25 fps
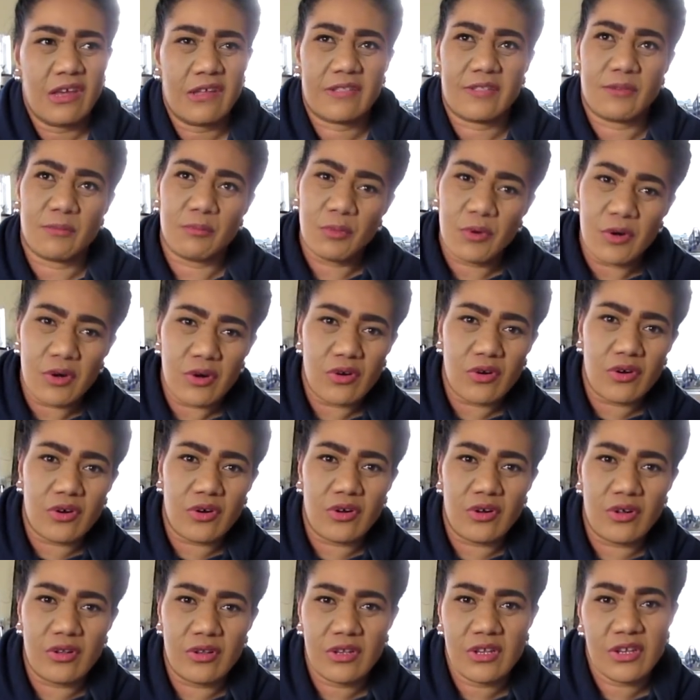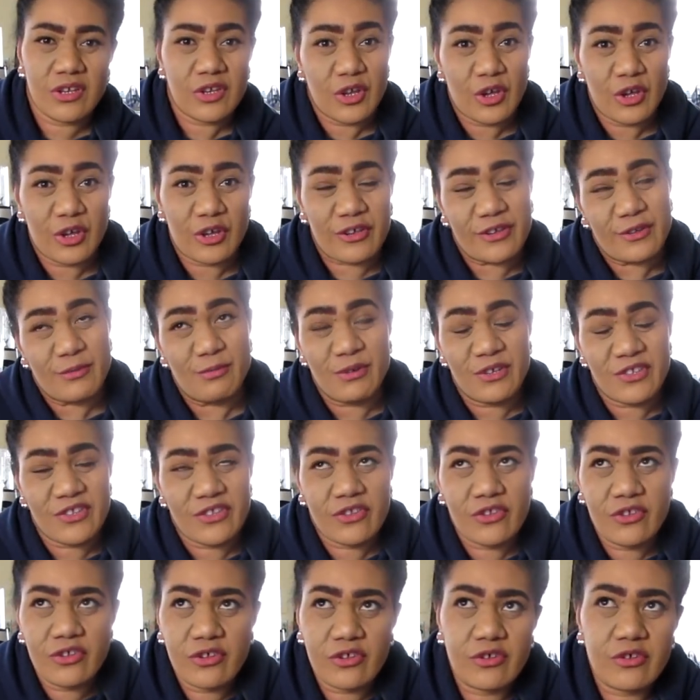at the mall, you know, because
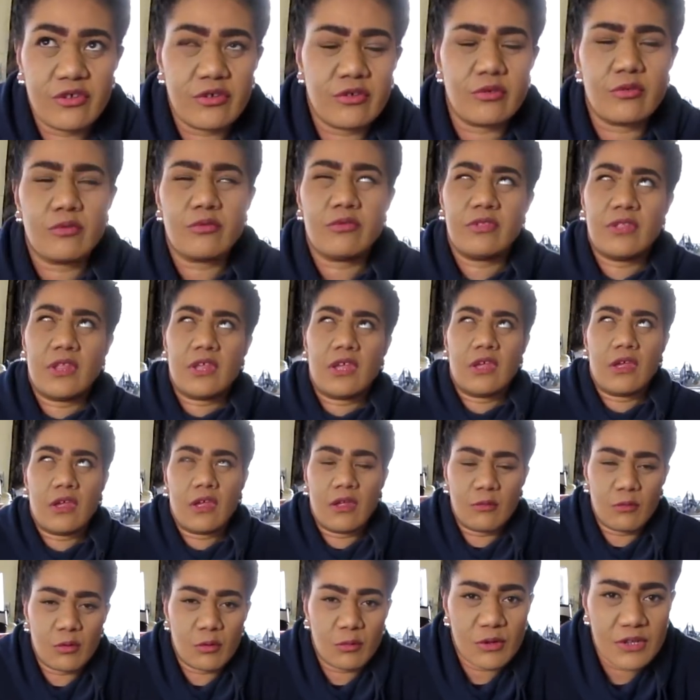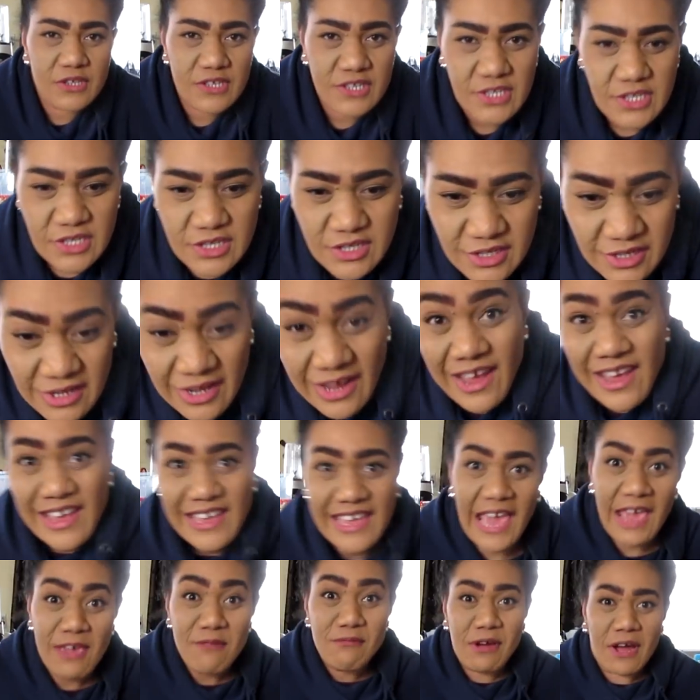what's new. Then we went to
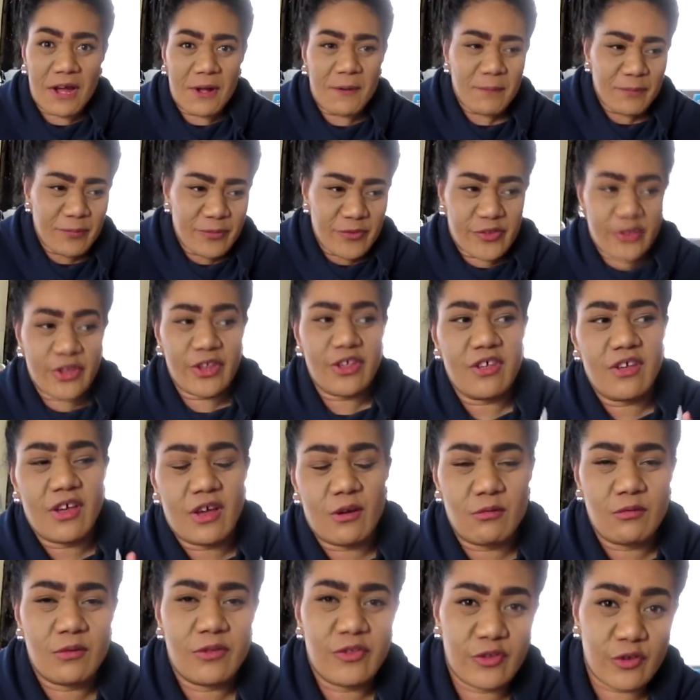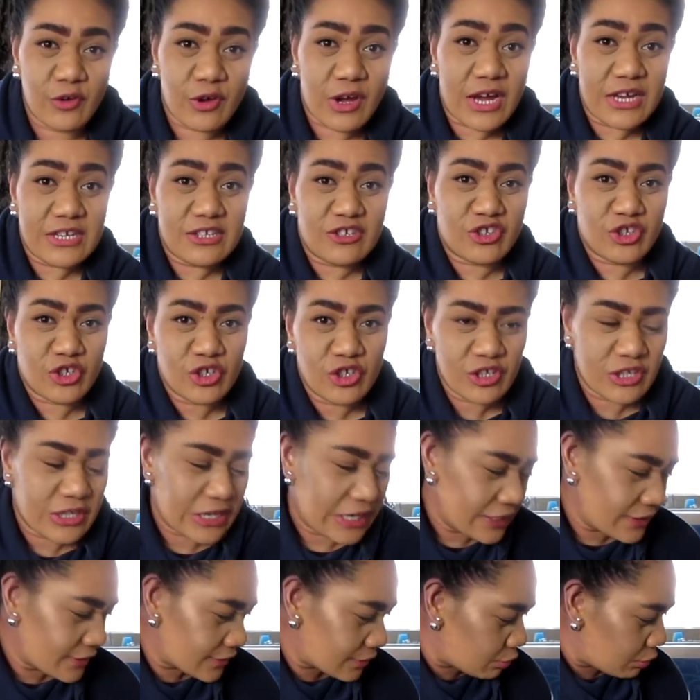Kmart. So I thought I'd show you
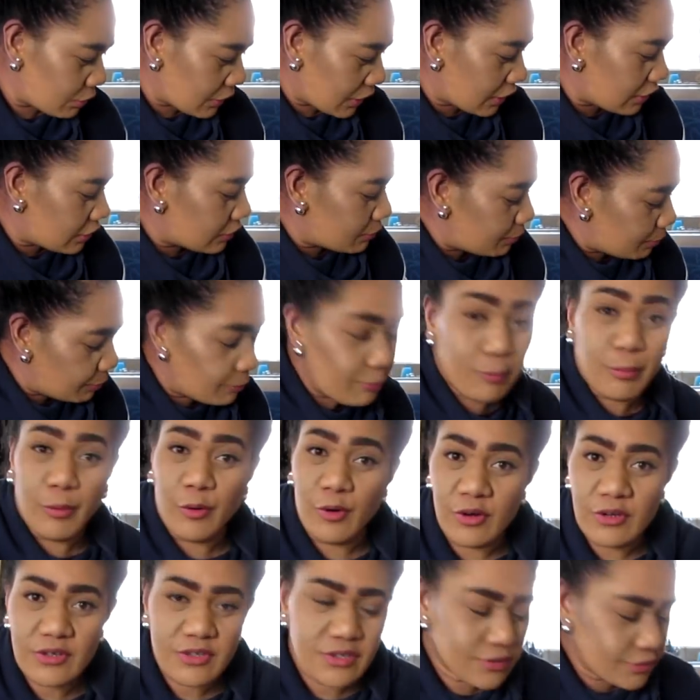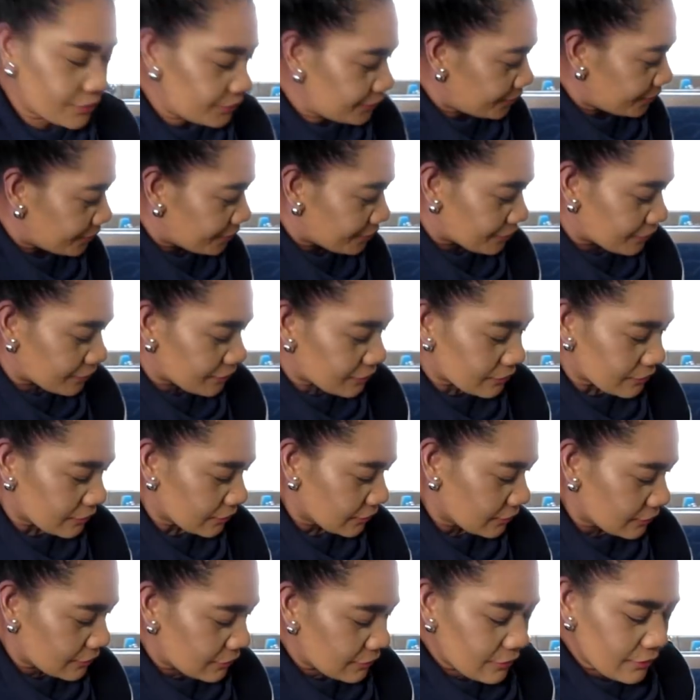guys what I bought.
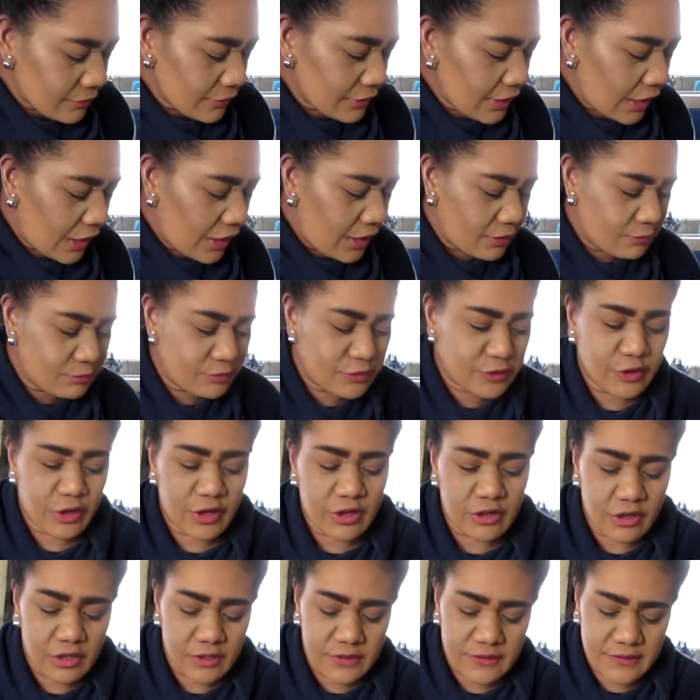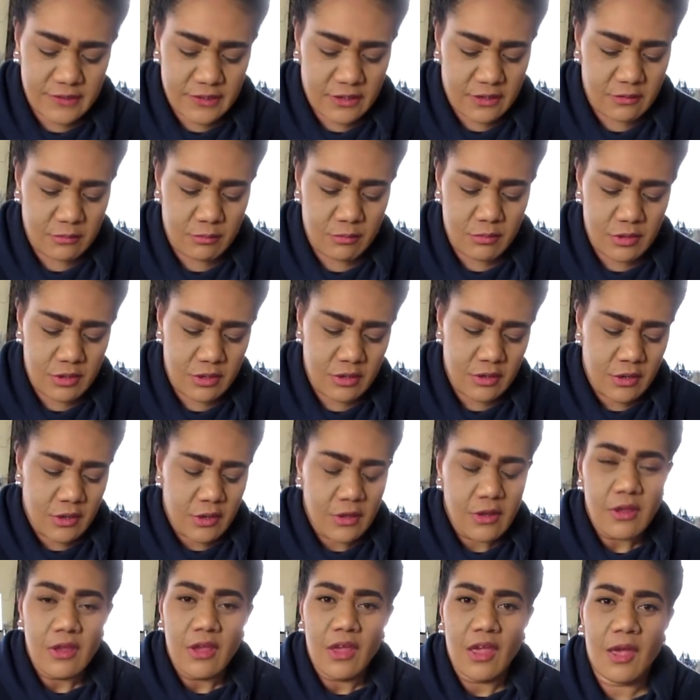Um, so I got some,
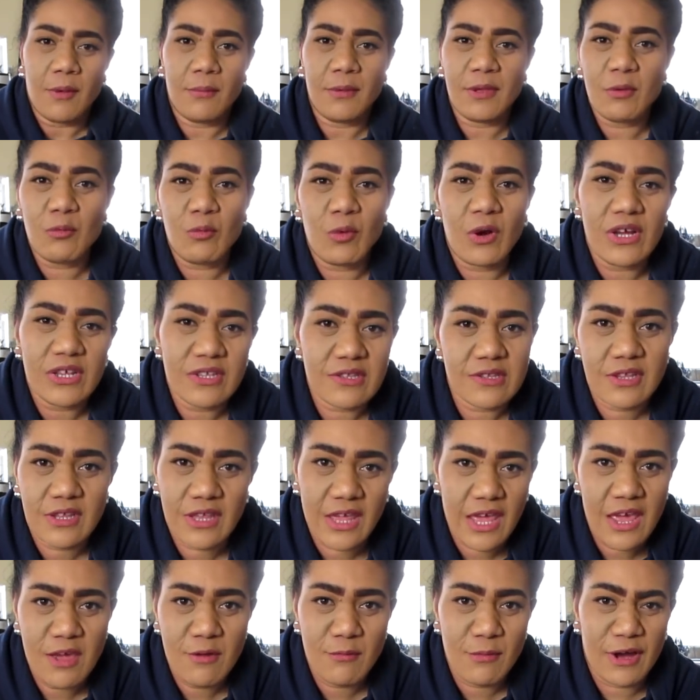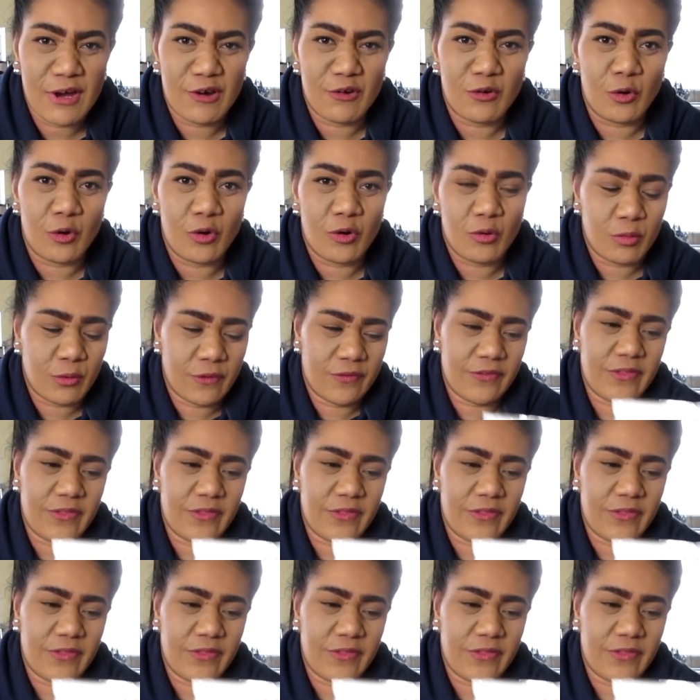I mean, what is a Kmart haul